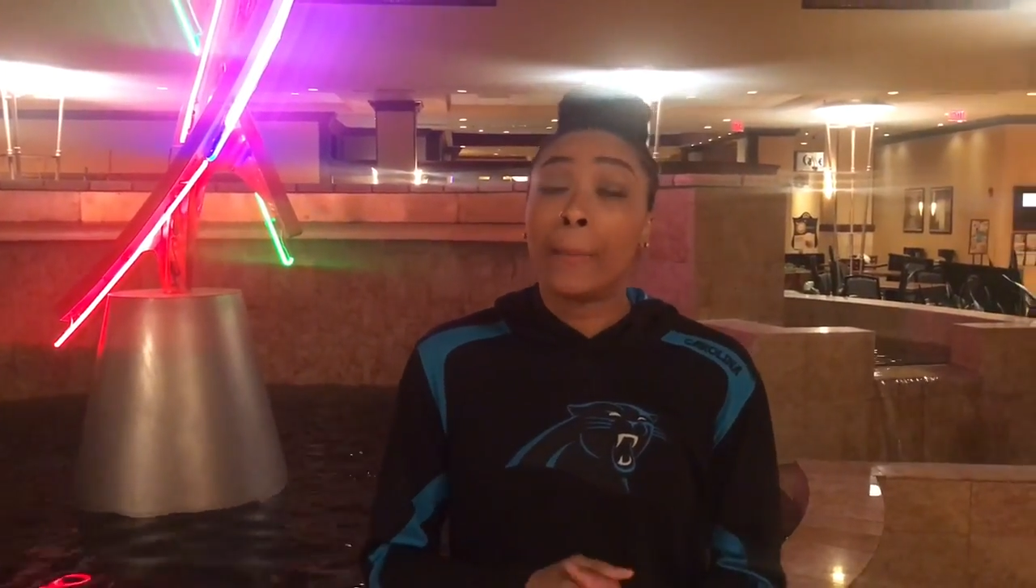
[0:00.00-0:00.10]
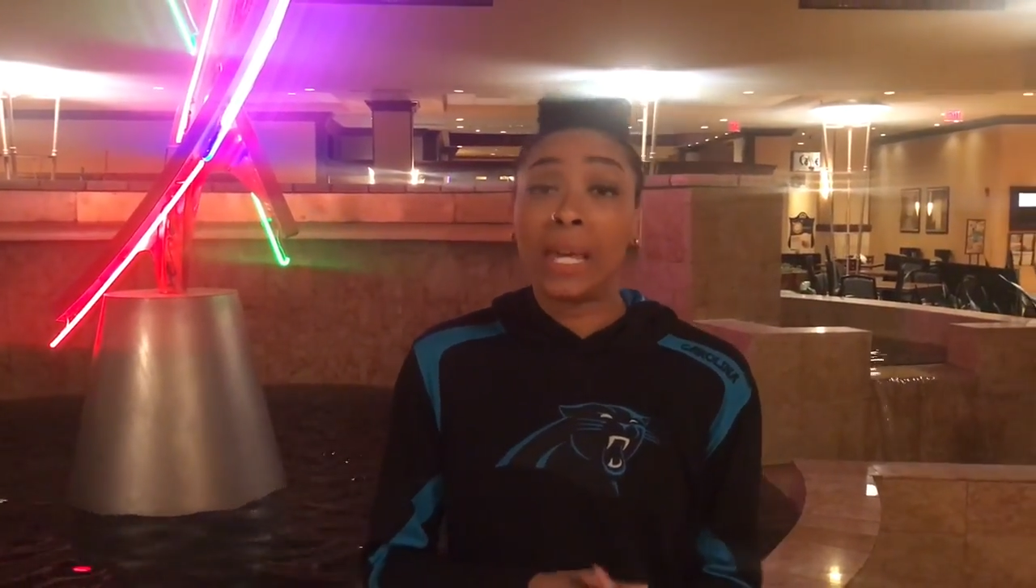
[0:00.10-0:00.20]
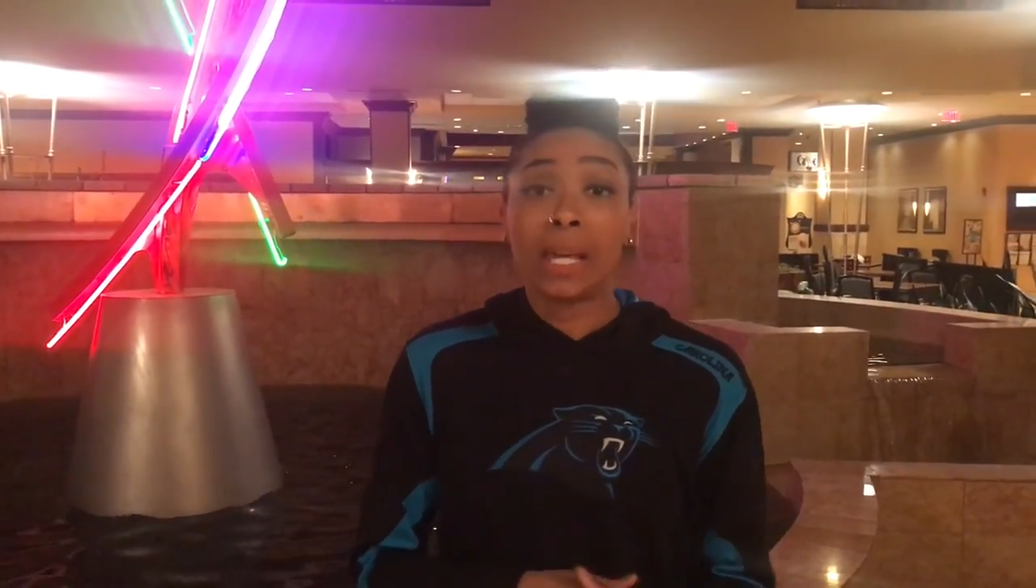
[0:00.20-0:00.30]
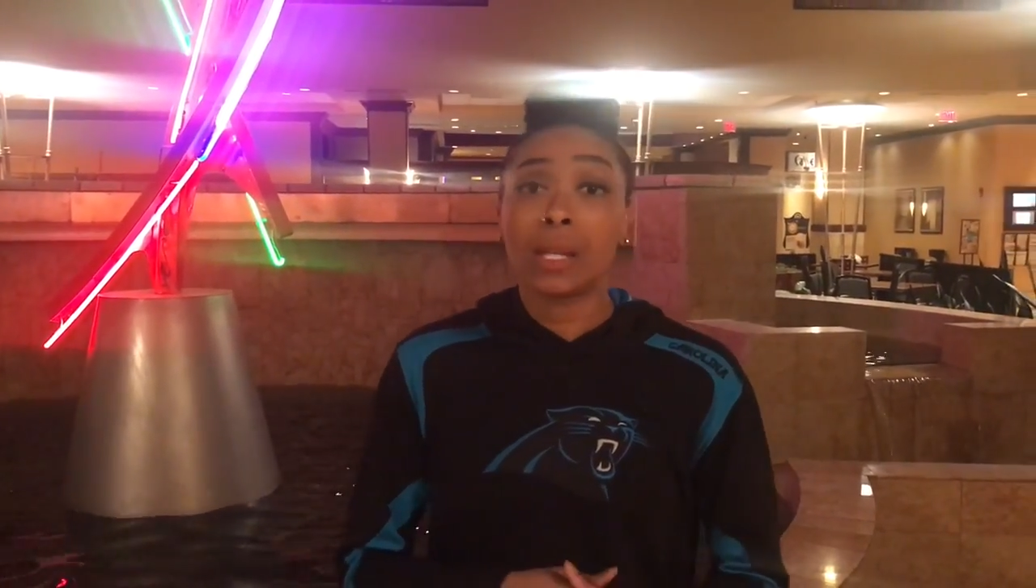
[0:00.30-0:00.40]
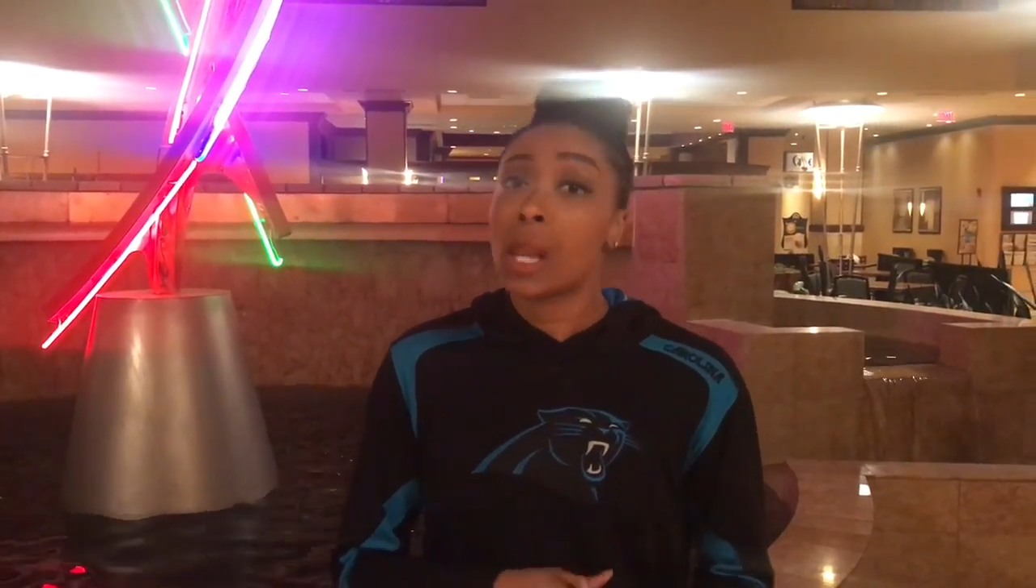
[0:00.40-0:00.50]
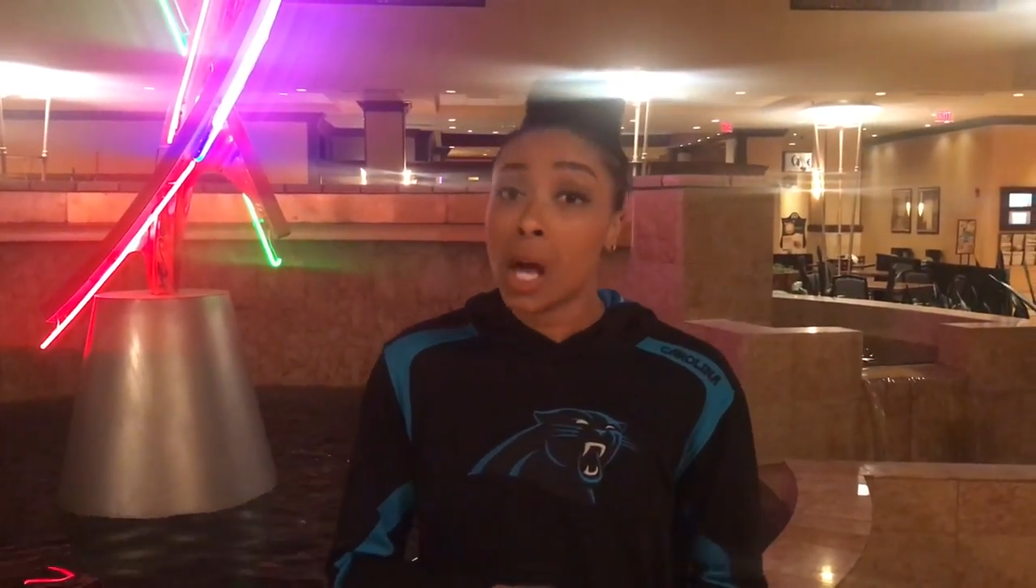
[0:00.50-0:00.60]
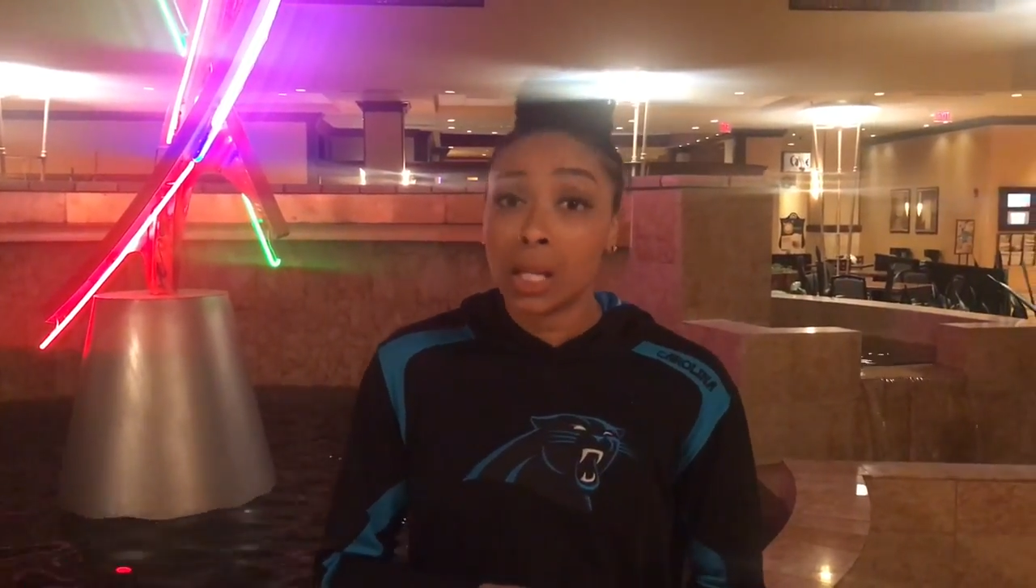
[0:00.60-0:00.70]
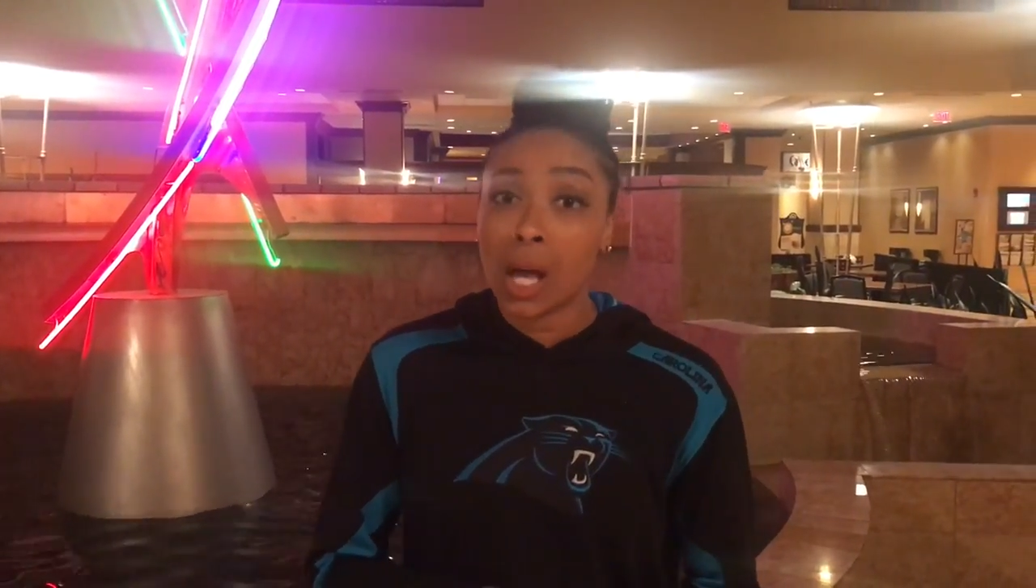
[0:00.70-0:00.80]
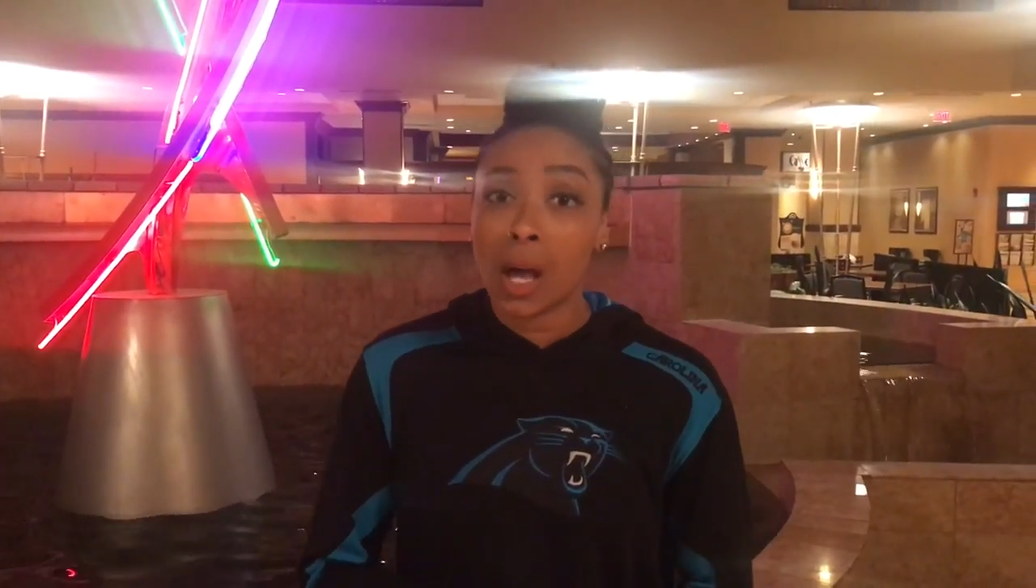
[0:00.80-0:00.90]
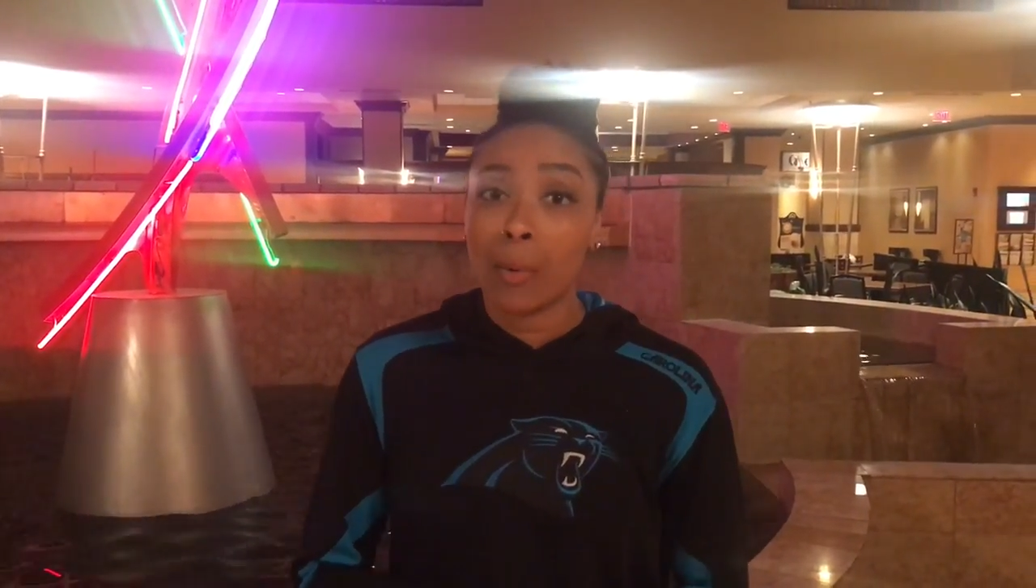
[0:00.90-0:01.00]
me and
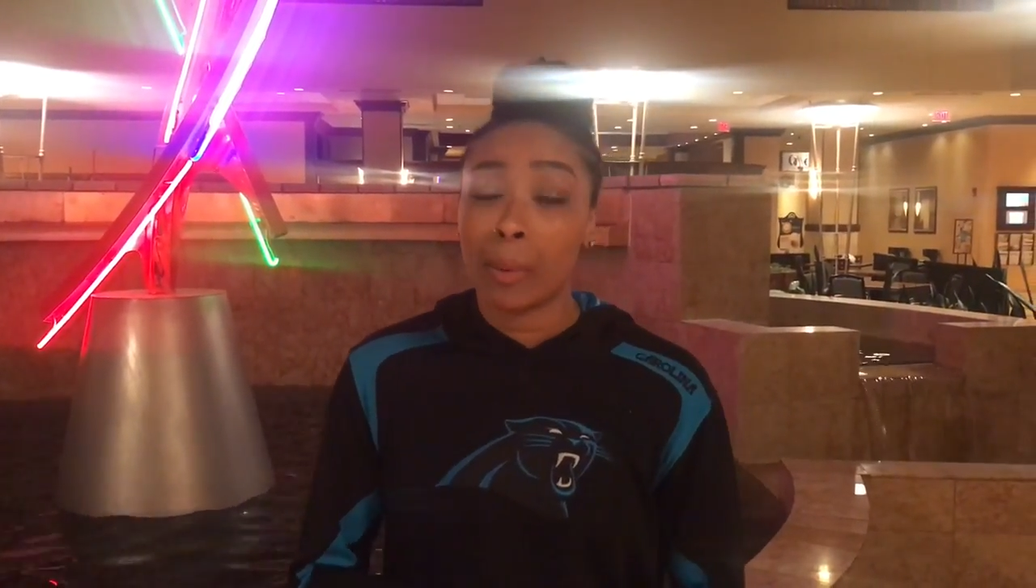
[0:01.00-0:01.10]
Lala,